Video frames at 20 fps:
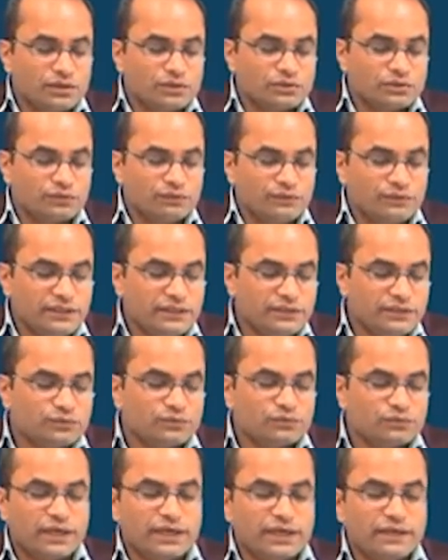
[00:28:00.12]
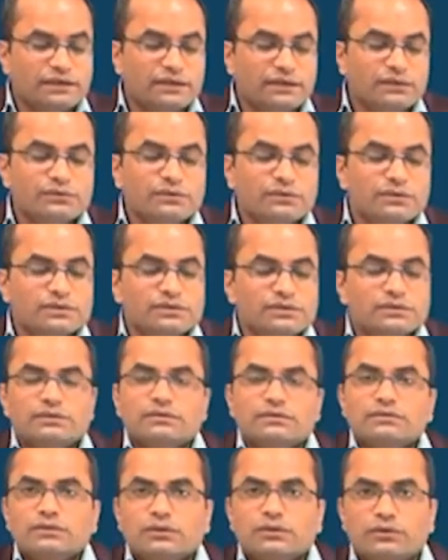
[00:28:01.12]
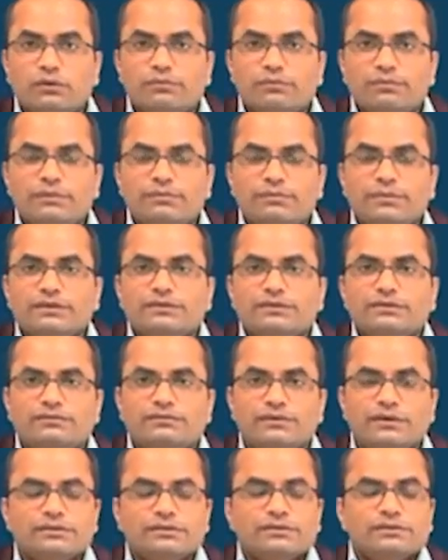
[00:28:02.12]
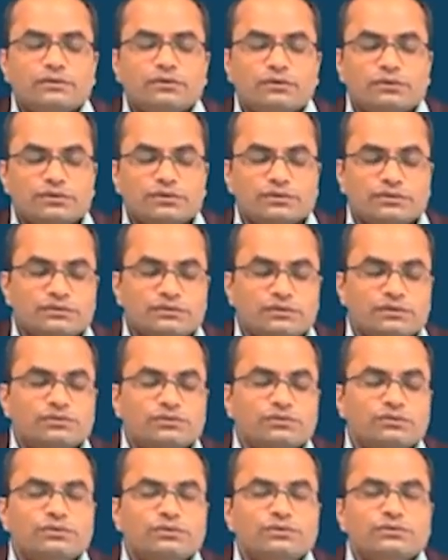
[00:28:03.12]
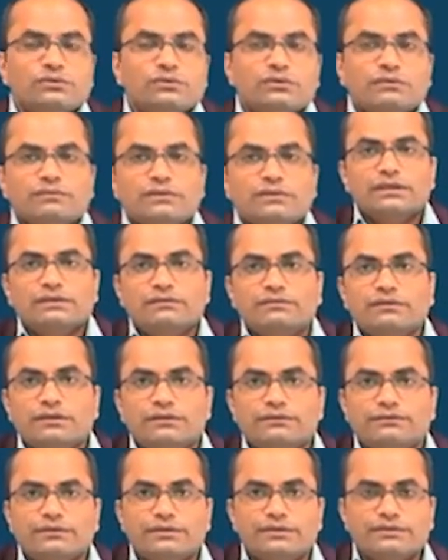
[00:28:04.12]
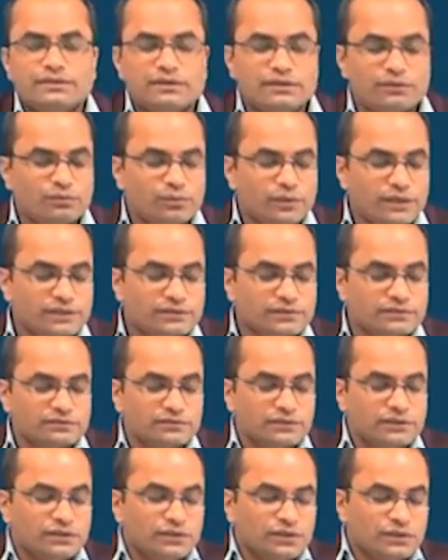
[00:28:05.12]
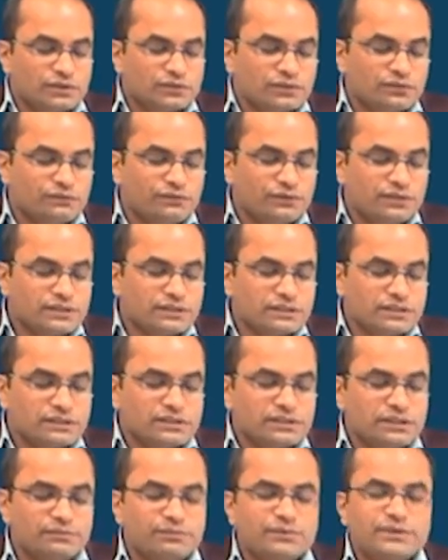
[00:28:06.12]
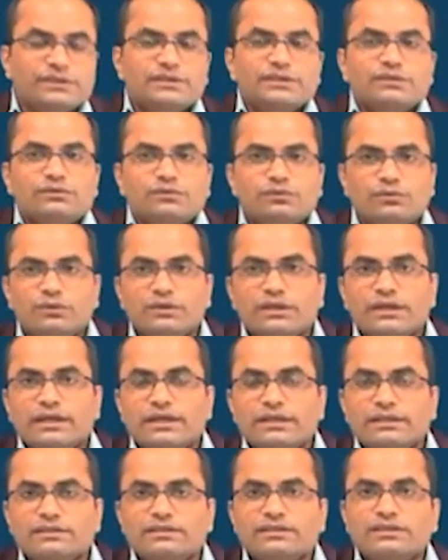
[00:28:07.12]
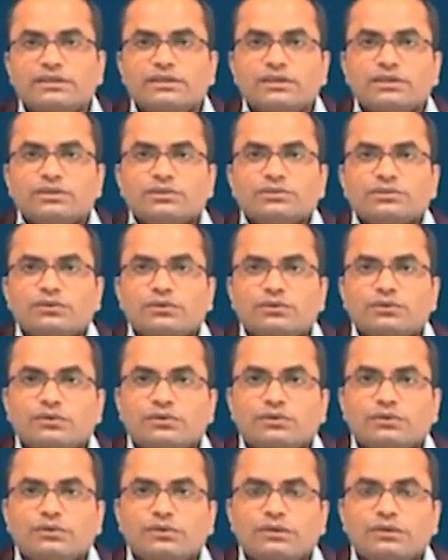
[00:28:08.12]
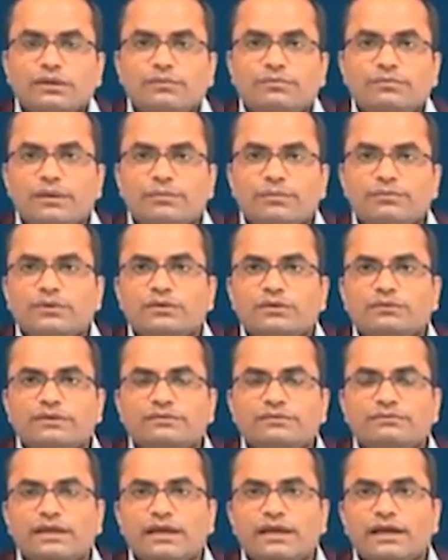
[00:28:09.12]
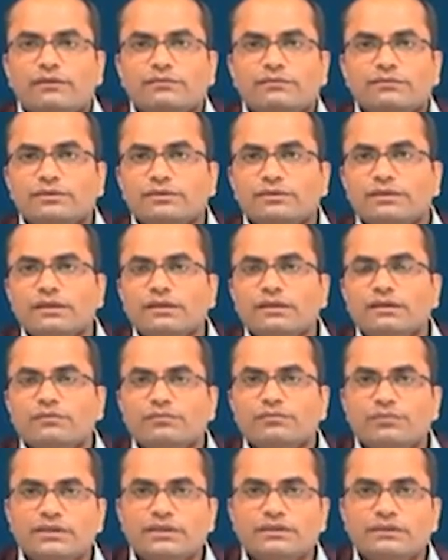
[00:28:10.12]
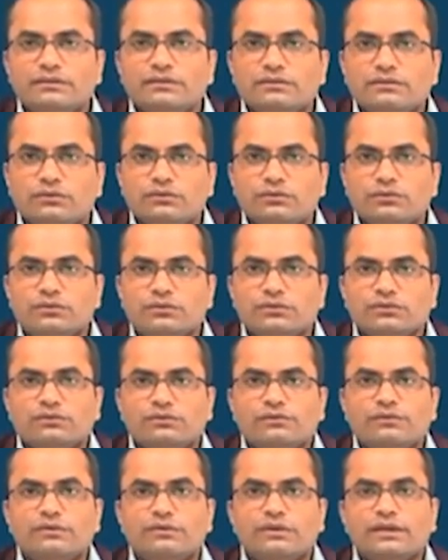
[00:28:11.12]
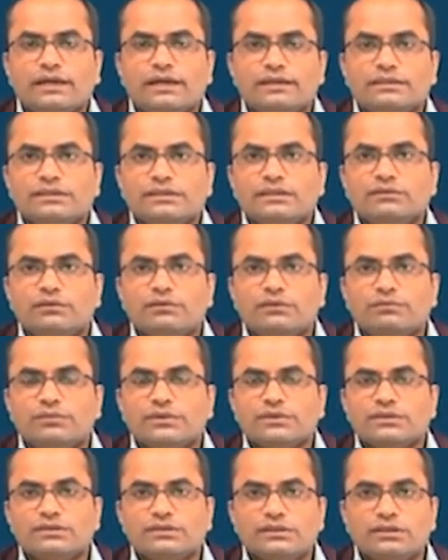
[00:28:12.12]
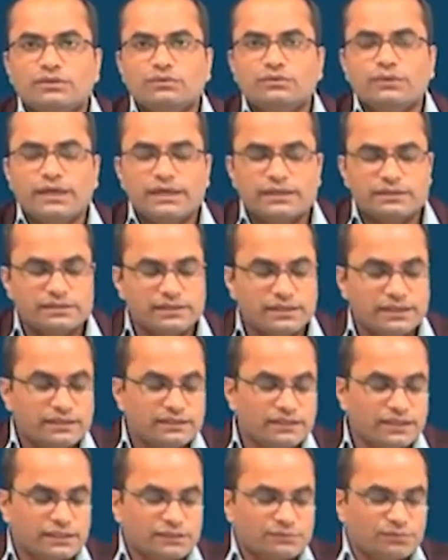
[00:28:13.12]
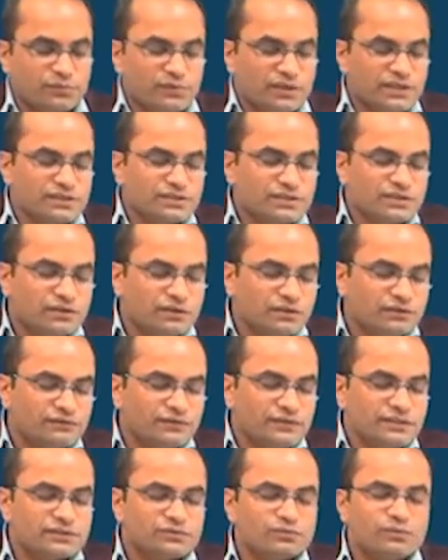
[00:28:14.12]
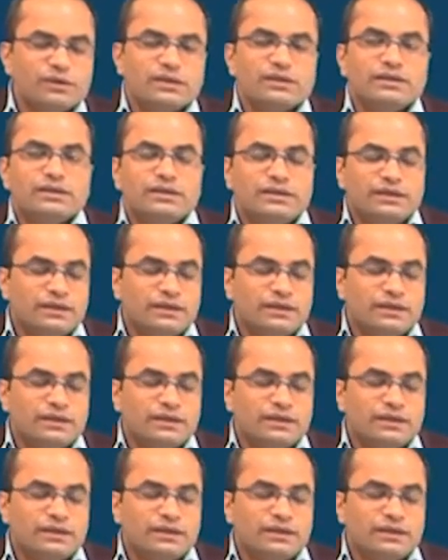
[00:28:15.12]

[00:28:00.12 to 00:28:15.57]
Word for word: So, we need to write down the, the complementary function or the general solution given differential equation. So, first this repeated root case. So, remember when we have the real repeated root. So, we will get C 1 plus C 2 x and the exponential of this one